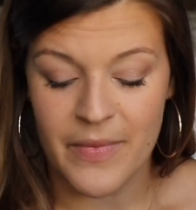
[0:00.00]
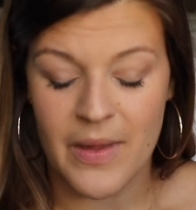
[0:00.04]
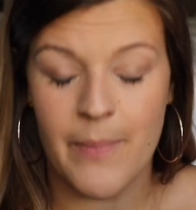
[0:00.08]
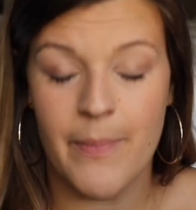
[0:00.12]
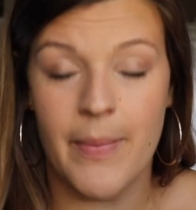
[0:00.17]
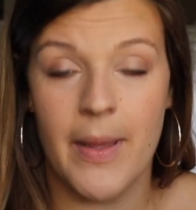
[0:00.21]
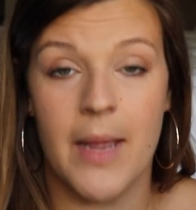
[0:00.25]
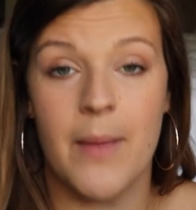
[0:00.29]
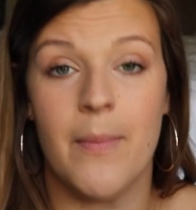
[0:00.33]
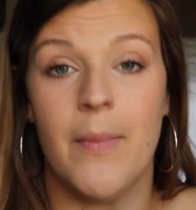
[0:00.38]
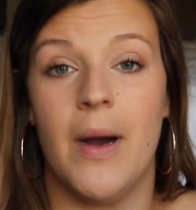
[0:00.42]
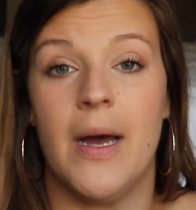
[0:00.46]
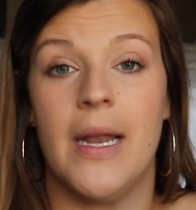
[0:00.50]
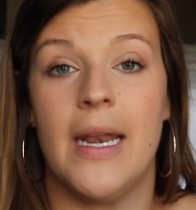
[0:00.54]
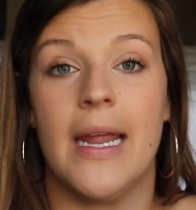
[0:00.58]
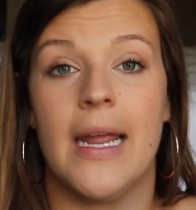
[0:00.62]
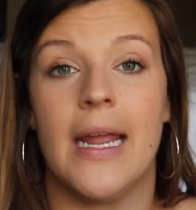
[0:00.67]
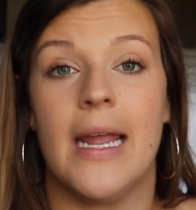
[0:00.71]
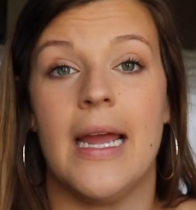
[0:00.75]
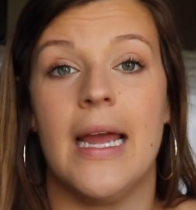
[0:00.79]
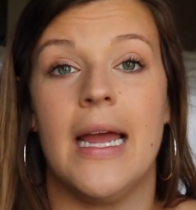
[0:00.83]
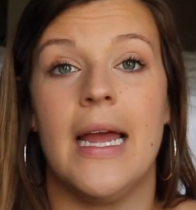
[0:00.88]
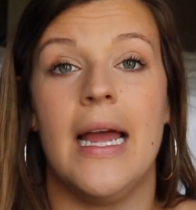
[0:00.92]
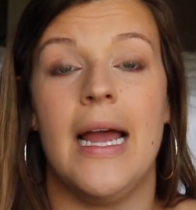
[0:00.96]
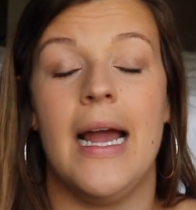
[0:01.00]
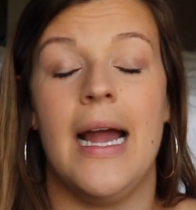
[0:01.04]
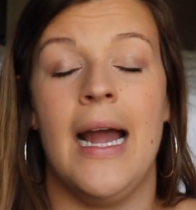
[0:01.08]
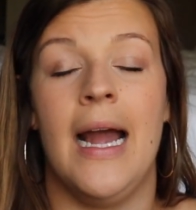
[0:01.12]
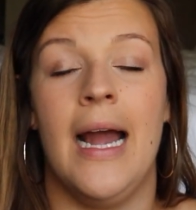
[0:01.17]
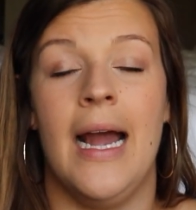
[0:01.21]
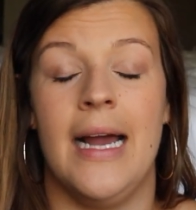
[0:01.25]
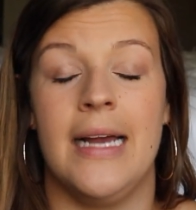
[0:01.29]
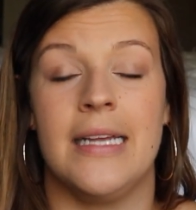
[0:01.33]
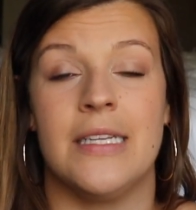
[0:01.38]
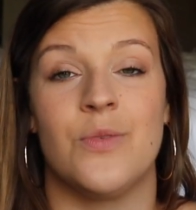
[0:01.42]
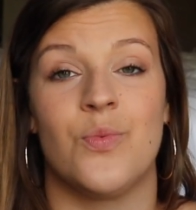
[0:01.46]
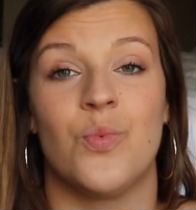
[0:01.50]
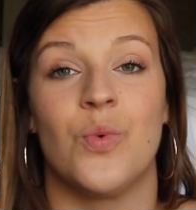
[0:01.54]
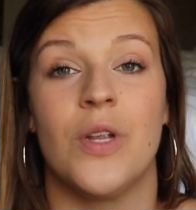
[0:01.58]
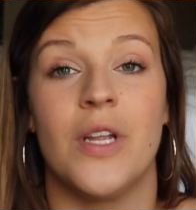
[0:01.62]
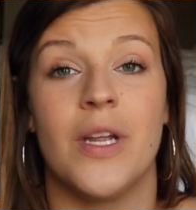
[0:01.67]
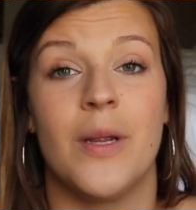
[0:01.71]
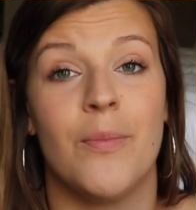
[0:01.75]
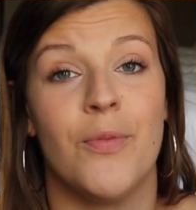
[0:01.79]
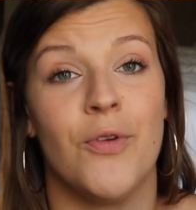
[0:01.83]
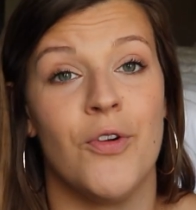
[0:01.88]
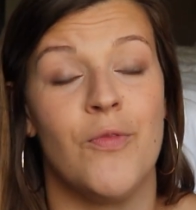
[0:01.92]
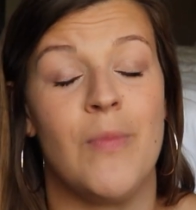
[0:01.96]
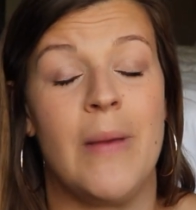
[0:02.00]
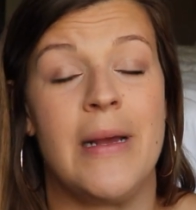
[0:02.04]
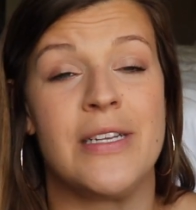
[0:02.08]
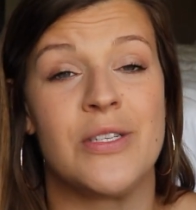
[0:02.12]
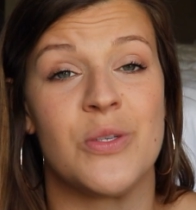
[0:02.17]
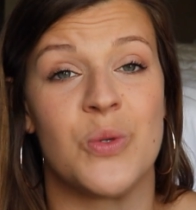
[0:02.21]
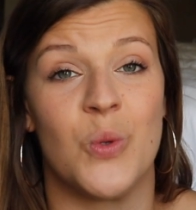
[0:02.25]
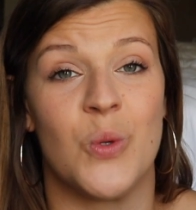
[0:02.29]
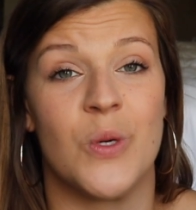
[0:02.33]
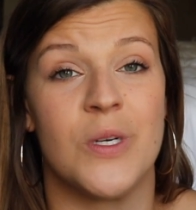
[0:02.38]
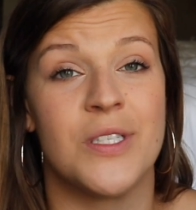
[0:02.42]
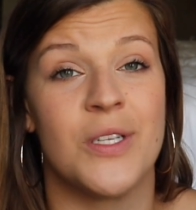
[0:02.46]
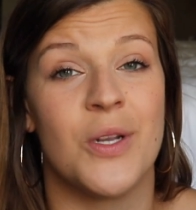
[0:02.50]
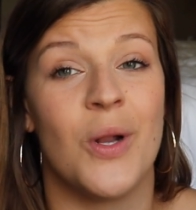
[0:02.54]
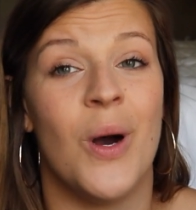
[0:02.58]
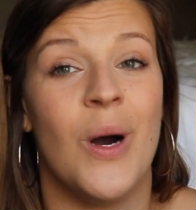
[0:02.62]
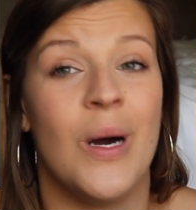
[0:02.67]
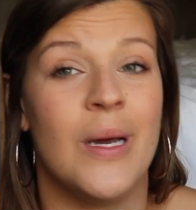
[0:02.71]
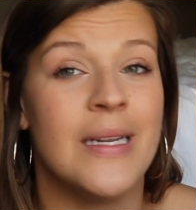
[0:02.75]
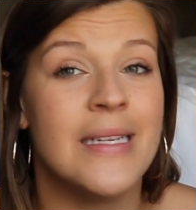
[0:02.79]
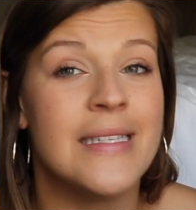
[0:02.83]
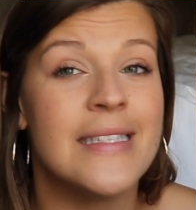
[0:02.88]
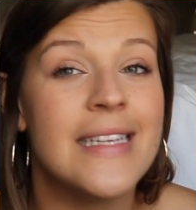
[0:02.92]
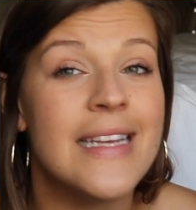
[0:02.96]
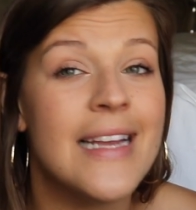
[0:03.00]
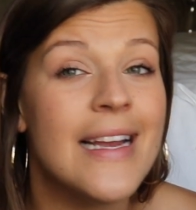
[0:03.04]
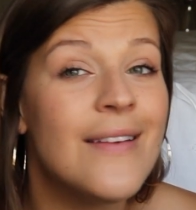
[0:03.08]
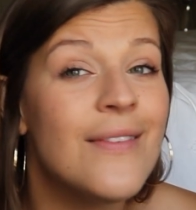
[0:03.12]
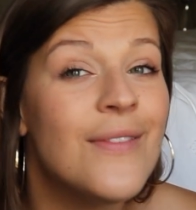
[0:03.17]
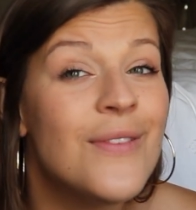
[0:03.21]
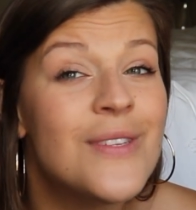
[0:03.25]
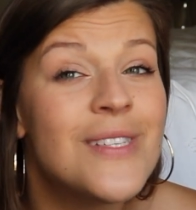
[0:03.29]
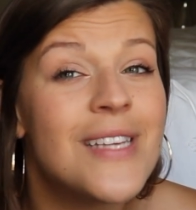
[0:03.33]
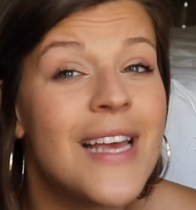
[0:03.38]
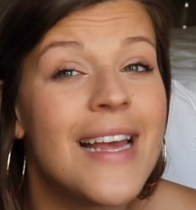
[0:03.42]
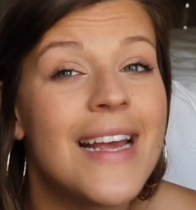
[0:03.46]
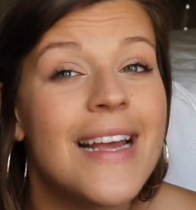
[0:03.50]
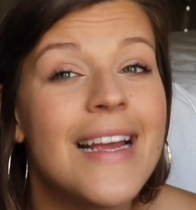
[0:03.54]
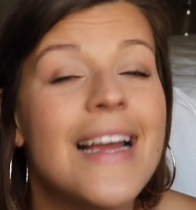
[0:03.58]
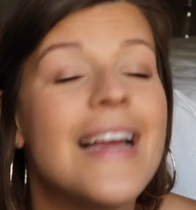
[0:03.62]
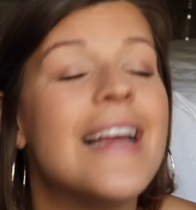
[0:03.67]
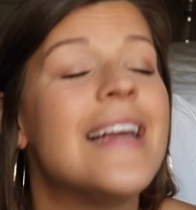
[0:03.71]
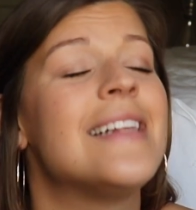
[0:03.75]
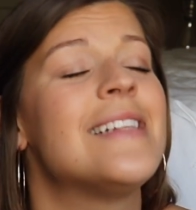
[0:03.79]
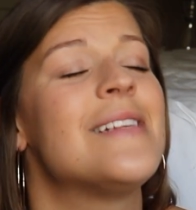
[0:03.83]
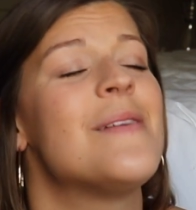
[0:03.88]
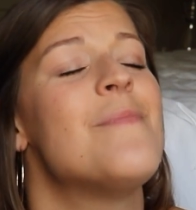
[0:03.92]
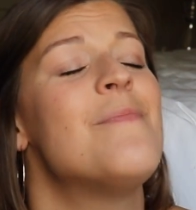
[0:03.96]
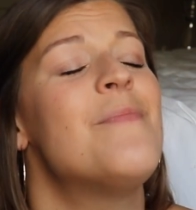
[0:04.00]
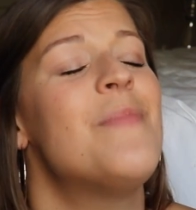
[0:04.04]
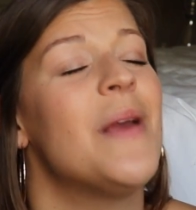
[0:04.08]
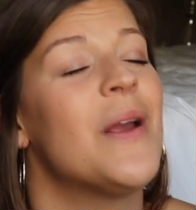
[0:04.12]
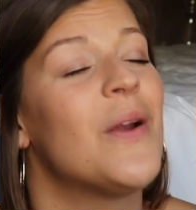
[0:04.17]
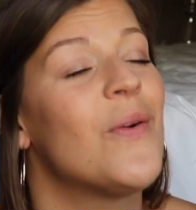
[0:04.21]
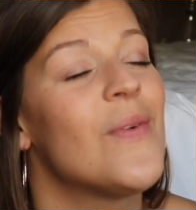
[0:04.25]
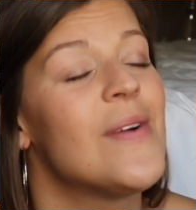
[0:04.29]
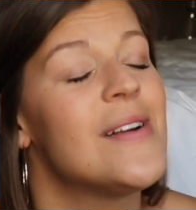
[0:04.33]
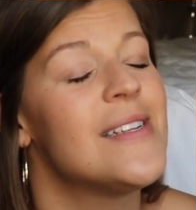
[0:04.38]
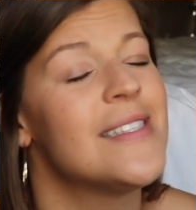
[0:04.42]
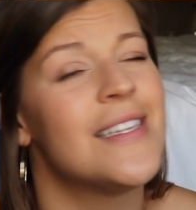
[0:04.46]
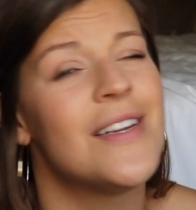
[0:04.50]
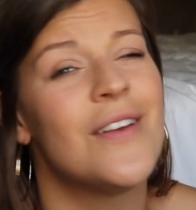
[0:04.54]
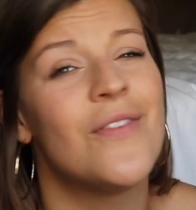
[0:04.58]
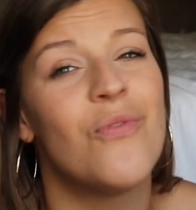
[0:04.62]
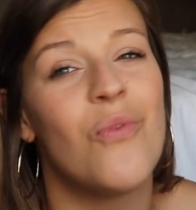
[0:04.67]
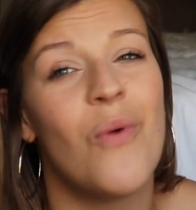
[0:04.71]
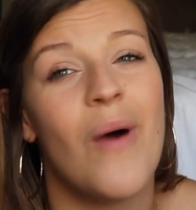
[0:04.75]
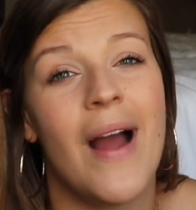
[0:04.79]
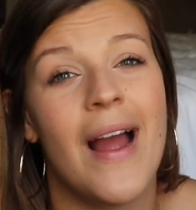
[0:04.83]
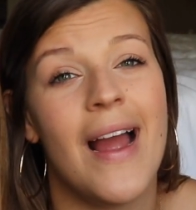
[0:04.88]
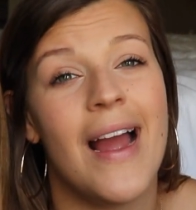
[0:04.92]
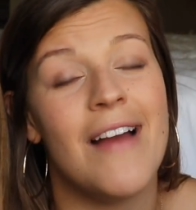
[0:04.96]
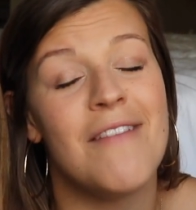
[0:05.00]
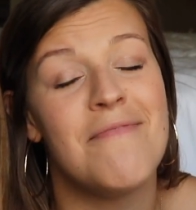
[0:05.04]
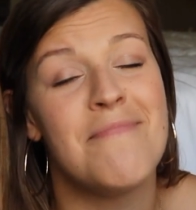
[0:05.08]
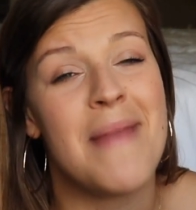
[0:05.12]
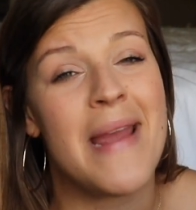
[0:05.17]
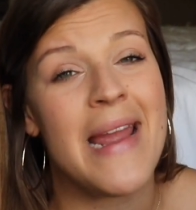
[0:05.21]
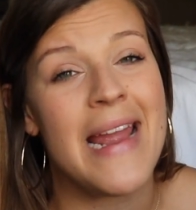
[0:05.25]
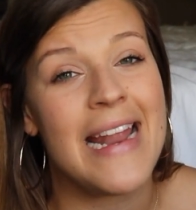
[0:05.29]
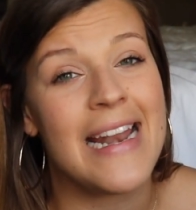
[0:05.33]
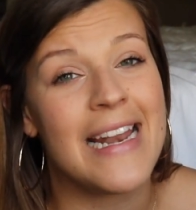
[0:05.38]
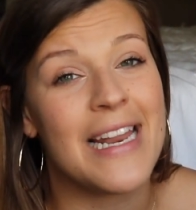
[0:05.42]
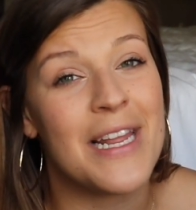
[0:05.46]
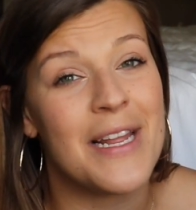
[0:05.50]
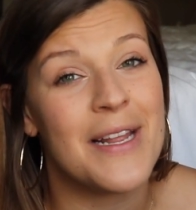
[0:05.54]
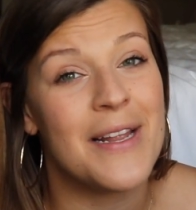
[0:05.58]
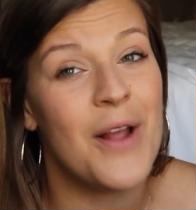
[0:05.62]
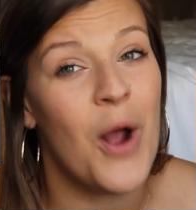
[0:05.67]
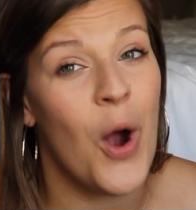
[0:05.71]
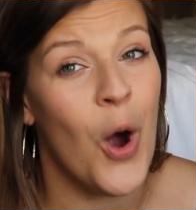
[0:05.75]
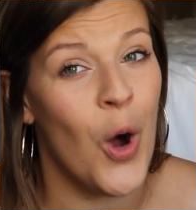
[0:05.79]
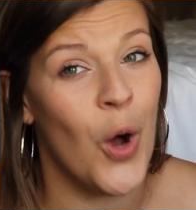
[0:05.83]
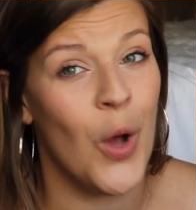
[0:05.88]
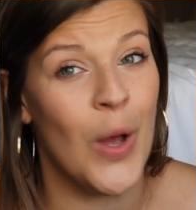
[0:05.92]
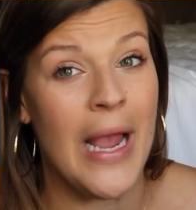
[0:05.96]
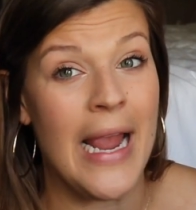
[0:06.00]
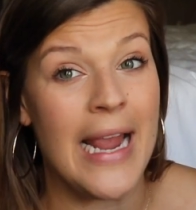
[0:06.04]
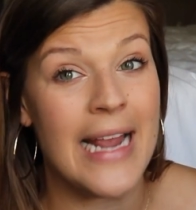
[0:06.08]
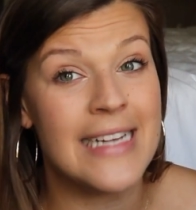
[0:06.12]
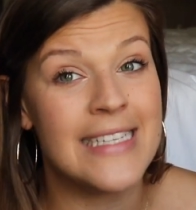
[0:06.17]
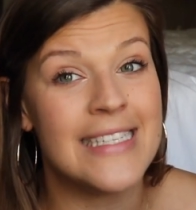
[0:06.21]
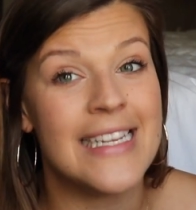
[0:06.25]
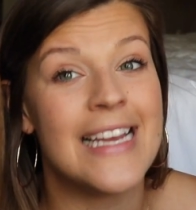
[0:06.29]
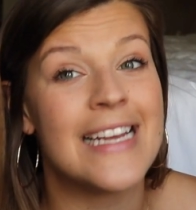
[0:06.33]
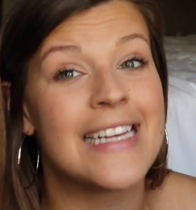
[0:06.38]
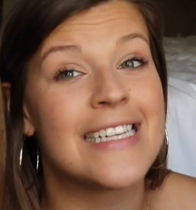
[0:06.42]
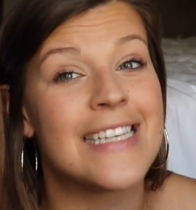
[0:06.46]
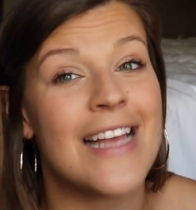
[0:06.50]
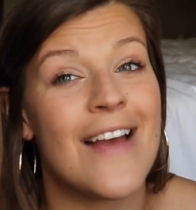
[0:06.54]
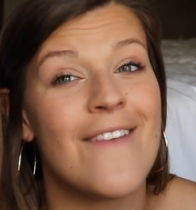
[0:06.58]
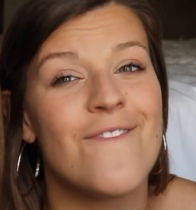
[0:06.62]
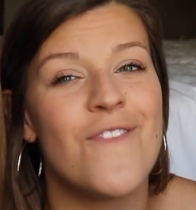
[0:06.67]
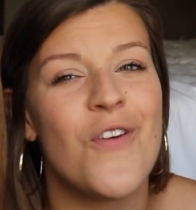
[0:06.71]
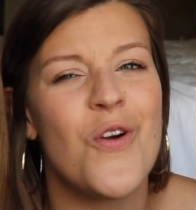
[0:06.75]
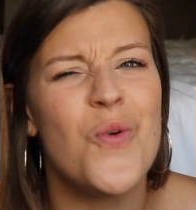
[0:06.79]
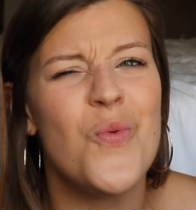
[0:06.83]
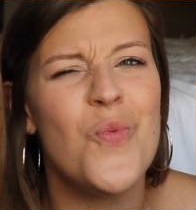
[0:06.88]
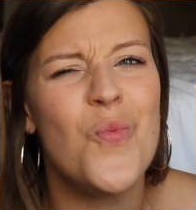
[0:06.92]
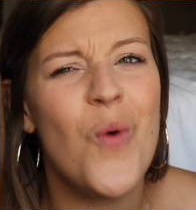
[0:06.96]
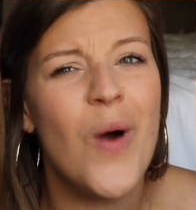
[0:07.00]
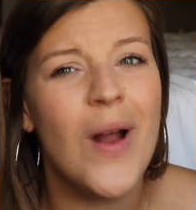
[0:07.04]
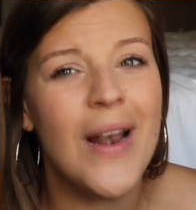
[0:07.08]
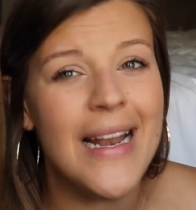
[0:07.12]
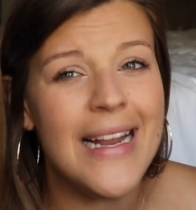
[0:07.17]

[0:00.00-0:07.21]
Picmonic has really improved my scores, and honestly I would say it's a big reason of why I've made all A's except for one